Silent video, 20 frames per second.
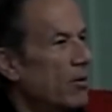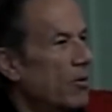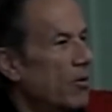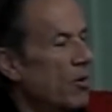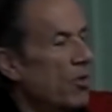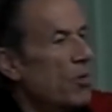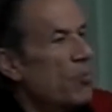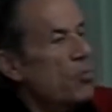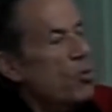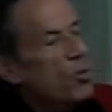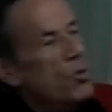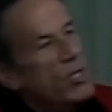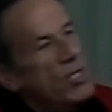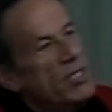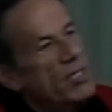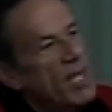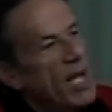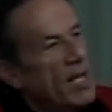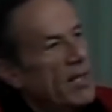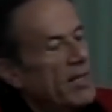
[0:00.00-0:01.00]
Or the mood
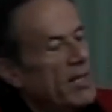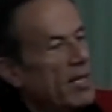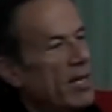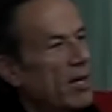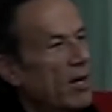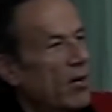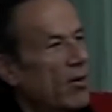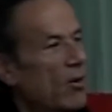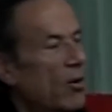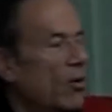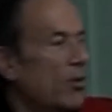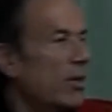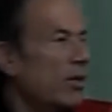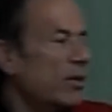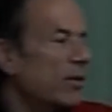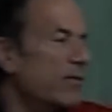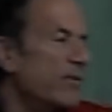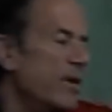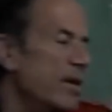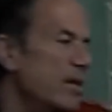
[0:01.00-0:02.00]
is not there, or the
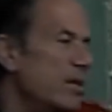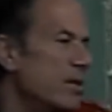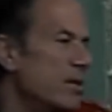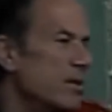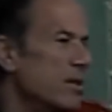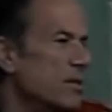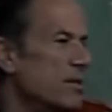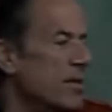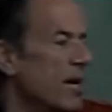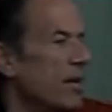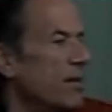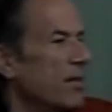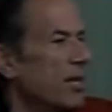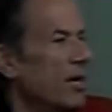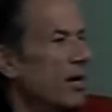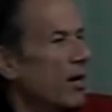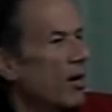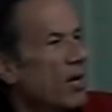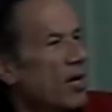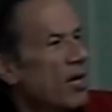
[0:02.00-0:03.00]
convenience is not
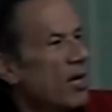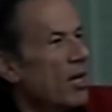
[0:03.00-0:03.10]
there.